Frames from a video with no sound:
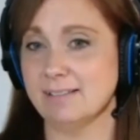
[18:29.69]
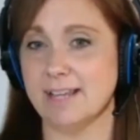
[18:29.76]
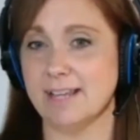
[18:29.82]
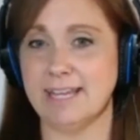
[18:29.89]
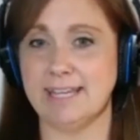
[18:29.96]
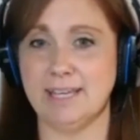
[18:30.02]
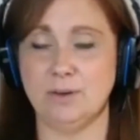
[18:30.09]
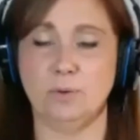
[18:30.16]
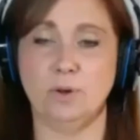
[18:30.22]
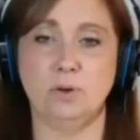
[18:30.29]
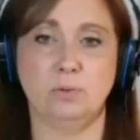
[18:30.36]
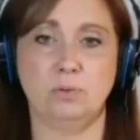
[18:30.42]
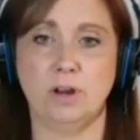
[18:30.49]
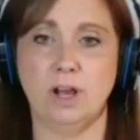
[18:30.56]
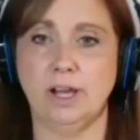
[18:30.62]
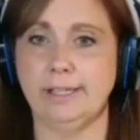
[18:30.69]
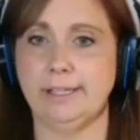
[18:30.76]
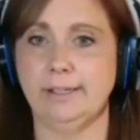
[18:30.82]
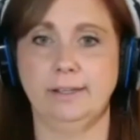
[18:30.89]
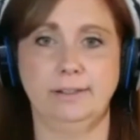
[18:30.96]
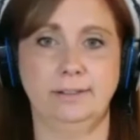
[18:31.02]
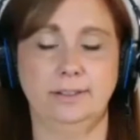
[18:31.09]
like it will
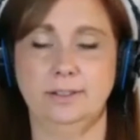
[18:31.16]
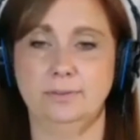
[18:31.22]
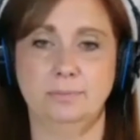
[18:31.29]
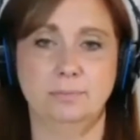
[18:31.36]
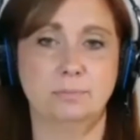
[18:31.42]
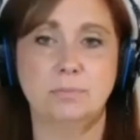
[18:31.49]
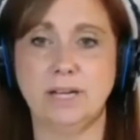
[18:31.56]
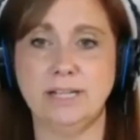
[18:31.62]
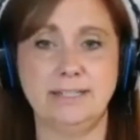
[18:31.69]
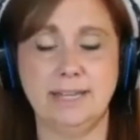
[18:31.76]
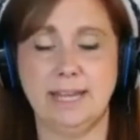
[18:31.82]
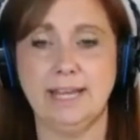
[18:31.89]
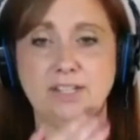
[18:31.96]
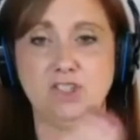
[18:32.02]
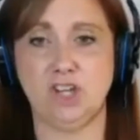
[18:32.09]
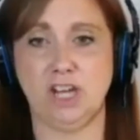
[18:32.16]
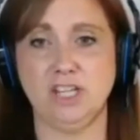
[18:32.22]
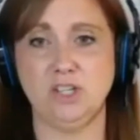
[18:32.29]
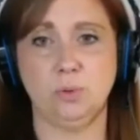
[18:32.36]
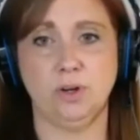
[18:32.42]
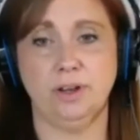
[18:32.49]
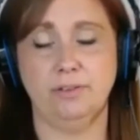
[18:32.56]
run Monday,
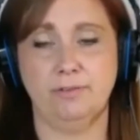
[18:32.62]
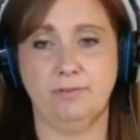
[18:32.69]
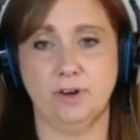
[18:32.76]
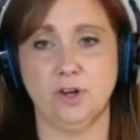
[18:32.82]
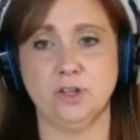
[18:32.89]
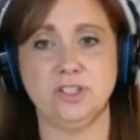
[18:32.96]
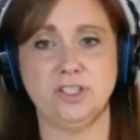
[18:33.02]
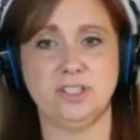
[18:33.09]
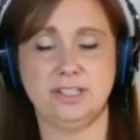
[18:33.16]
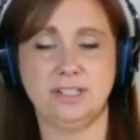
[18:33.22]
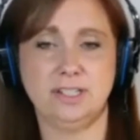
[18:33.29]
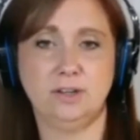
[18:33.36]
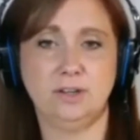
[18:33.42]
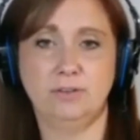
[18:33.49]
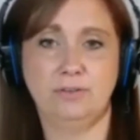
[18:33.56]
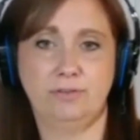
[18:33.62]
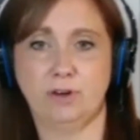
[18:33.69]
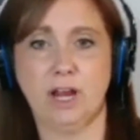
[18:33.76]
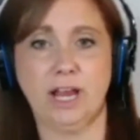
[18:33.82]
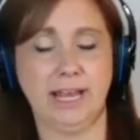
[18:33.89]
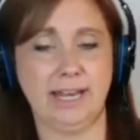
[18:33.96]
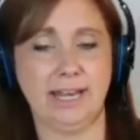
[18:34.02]
January 1st until
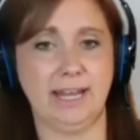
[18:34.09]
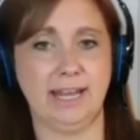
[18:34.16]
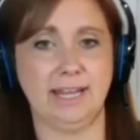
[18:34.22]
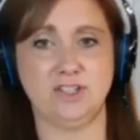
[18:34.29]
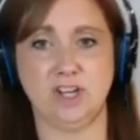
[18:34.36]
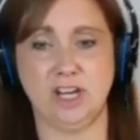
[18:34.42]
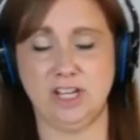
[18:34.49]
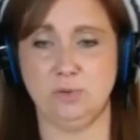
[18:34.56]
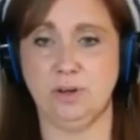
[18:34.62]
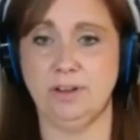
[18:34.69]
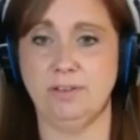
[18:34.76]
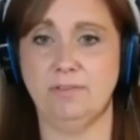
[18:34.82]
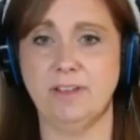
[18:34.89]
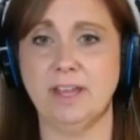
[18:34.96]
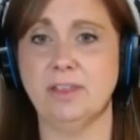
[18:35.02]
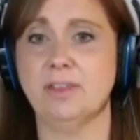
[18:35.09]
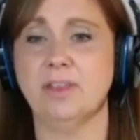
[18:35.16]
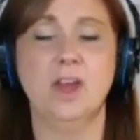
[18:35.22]
Friday, January 5th.